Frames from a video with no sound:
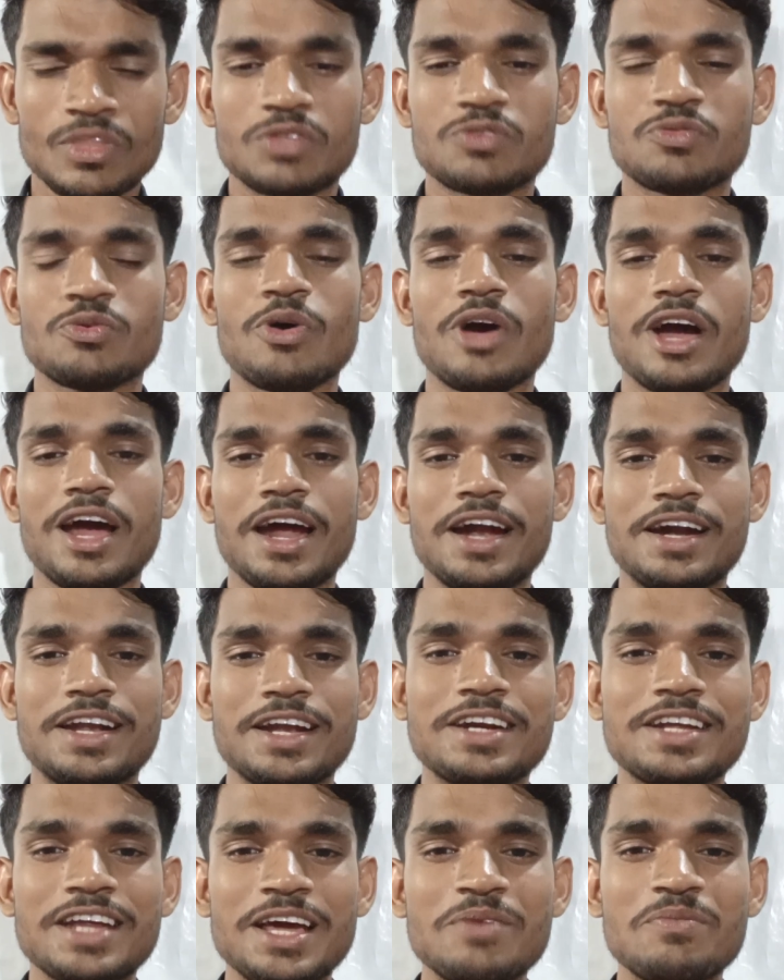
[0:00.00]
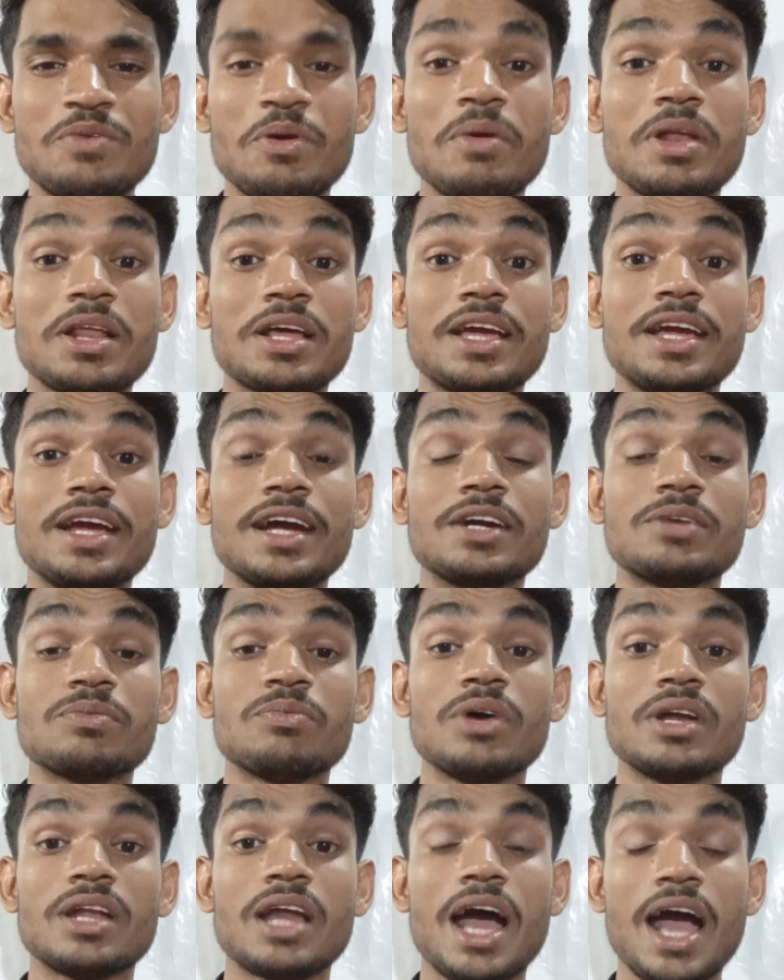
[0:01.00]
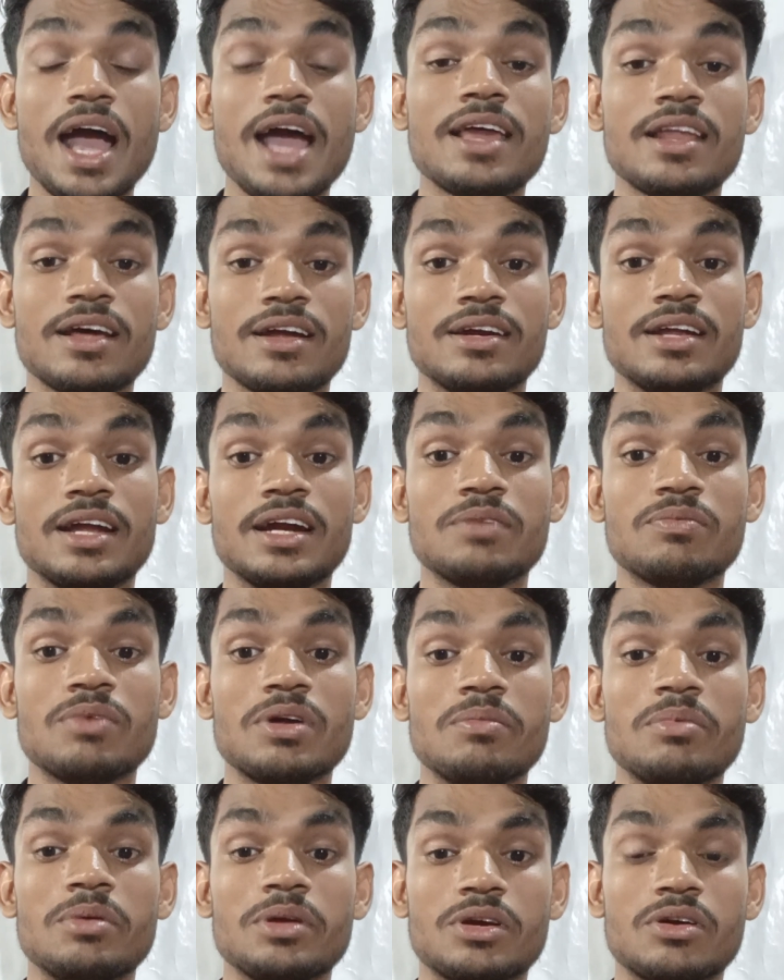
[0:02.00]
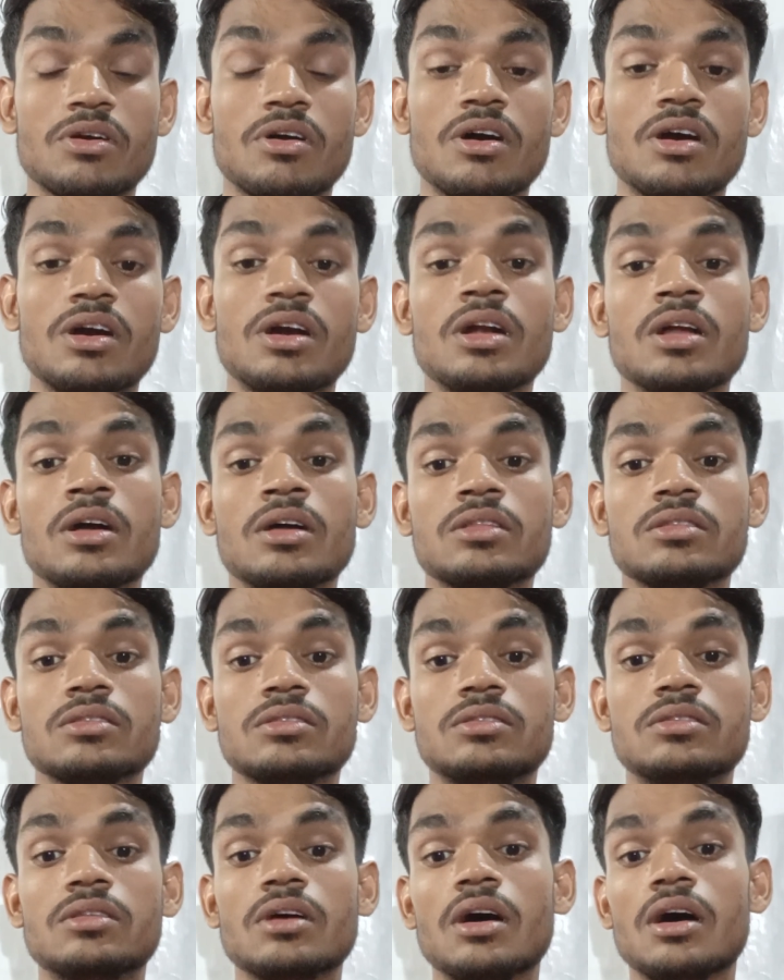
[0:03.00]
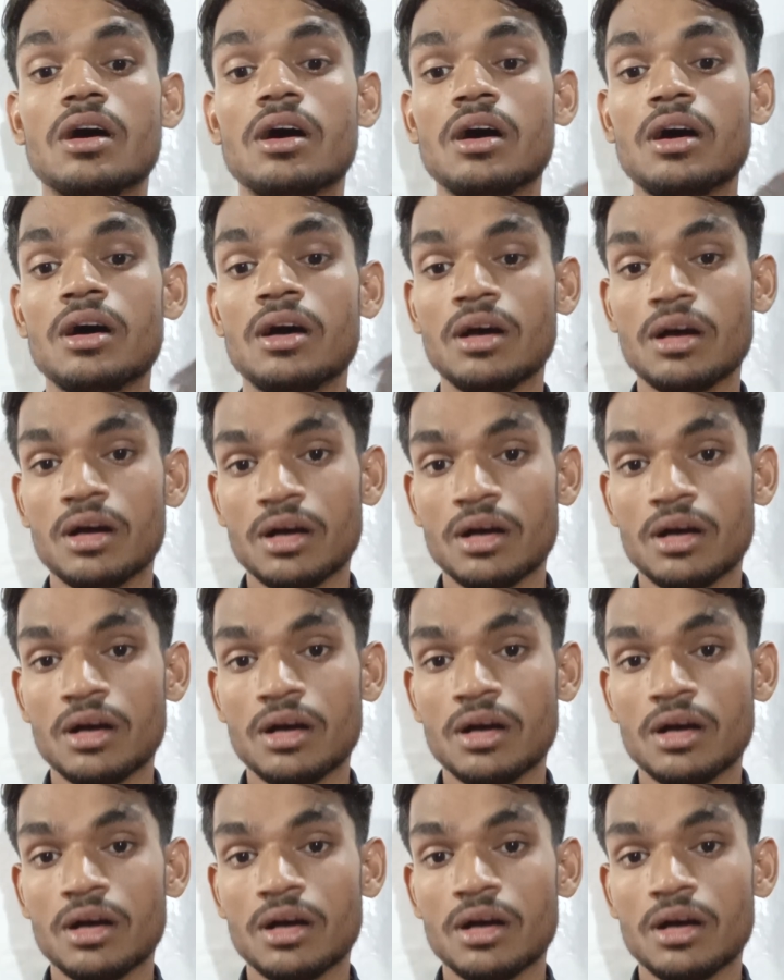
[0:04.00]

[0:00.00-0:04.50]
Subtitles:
so at a time we will get one error, that one we call the